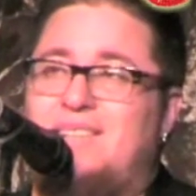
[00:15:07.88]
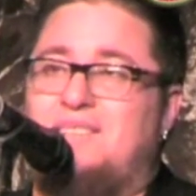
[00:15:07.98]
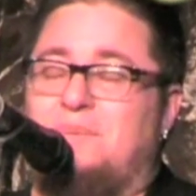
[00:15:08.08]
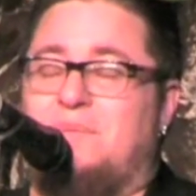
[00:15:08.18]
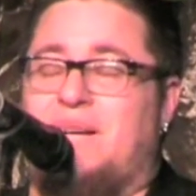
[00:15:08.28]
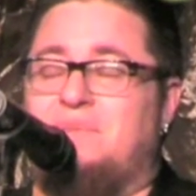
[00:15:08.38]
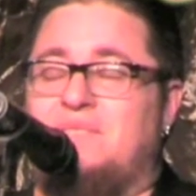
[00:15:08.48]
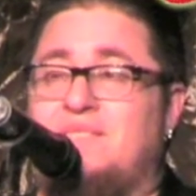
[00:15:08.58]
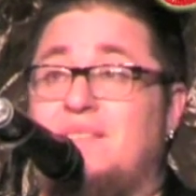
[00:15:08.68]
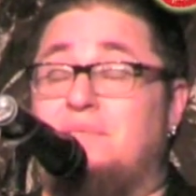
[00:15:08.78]

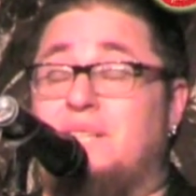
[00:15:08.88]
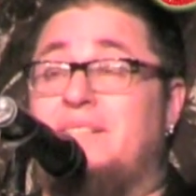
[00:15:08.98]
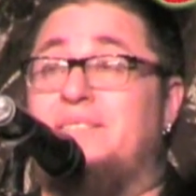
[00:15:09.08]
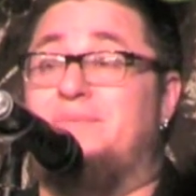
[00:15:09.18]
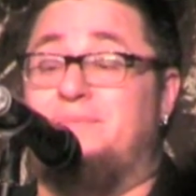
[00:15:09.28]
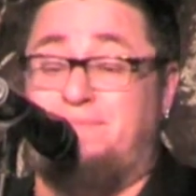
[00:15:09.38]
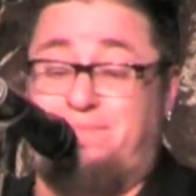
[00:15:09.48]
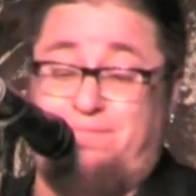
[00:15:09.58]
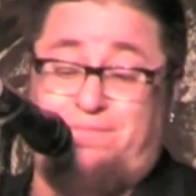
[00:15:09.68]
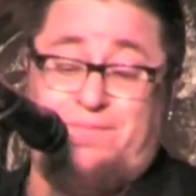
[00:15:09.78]
Sometimes it's lovely.
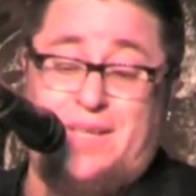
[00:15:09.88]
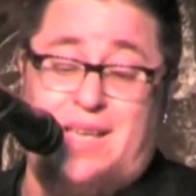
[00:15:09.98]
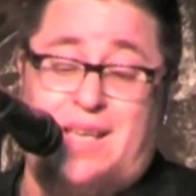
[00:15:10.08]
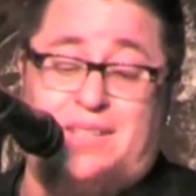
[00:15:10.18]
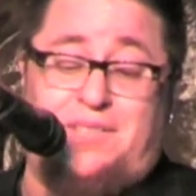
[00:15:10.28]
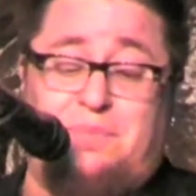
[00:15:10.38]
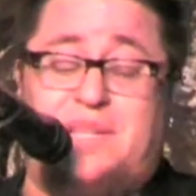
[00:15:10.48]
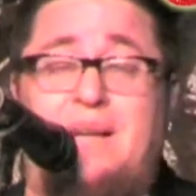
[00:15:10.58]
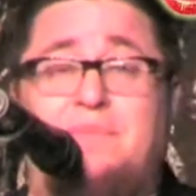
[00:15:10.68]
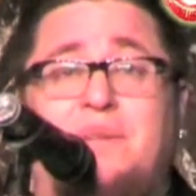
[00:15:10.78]

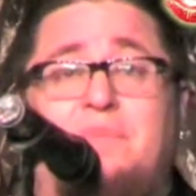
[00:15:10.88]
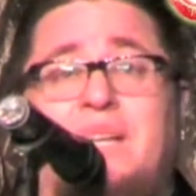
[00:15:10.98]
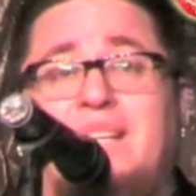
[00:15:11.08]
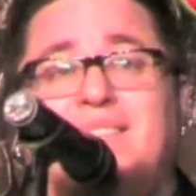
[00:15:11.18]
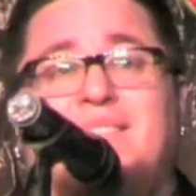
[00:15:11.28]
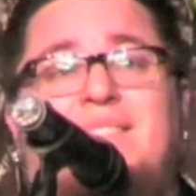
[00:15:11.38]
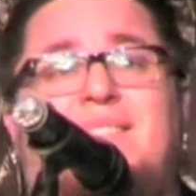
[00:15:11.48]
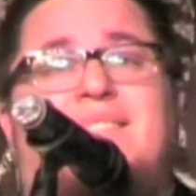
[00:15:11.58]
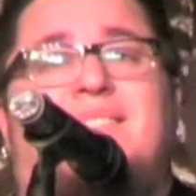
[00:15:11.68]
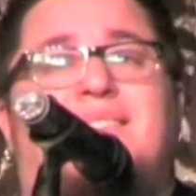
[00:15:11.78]
Sometimes it
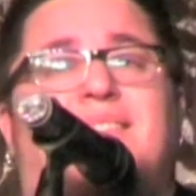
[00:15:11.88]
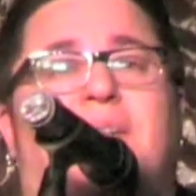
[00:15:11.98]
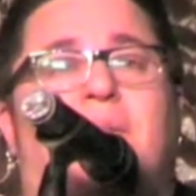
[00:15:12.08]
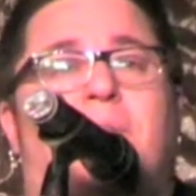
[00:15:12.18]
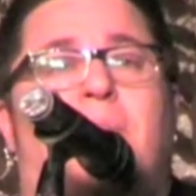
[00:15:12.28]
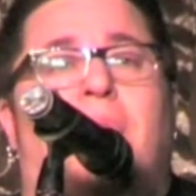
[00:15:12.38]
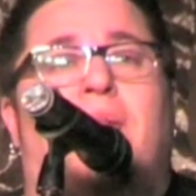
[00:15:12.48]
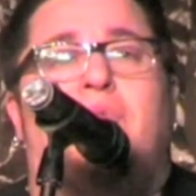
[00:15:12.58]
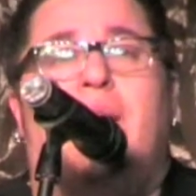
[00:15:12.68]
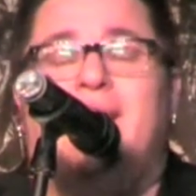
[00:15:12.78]
means
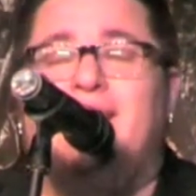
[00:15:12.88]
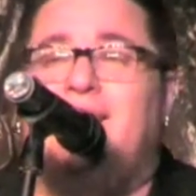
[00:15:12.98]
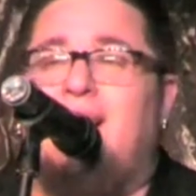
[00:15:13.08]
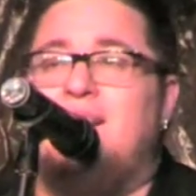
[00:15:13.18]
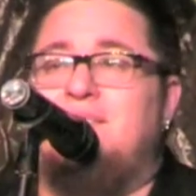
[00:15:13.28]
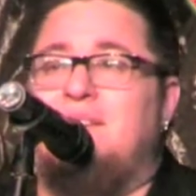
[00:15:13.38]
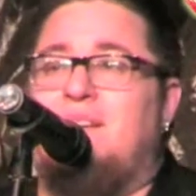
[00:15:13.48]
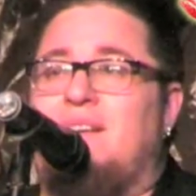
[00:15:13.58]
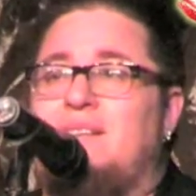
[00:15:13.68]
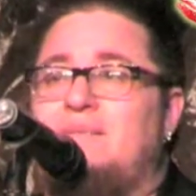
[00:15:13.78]

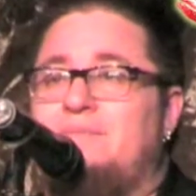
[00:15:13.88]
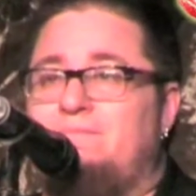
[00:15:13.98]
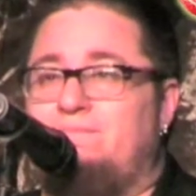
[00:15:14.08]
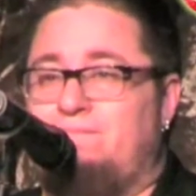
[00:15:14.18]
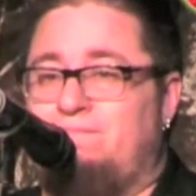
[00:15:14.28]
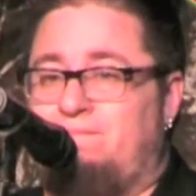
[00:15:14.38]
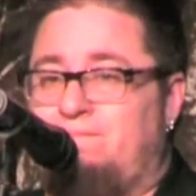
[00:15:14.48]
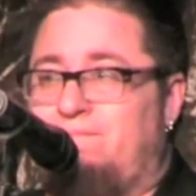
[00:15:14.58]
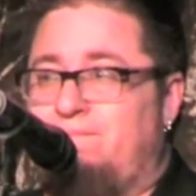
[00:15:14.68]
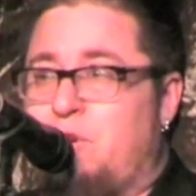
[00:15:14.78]
recognizing
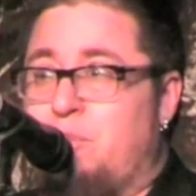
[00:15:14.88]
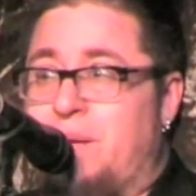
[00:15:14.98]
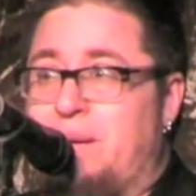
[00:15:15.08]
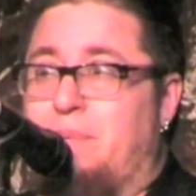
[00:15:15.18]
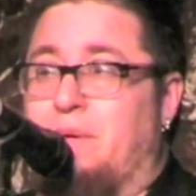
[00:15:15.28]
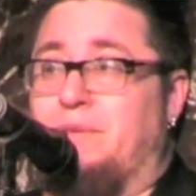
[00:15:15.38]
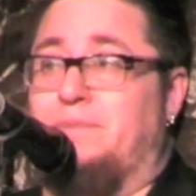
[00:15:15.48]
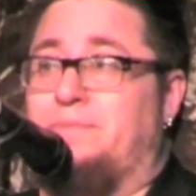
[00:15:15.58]
your people,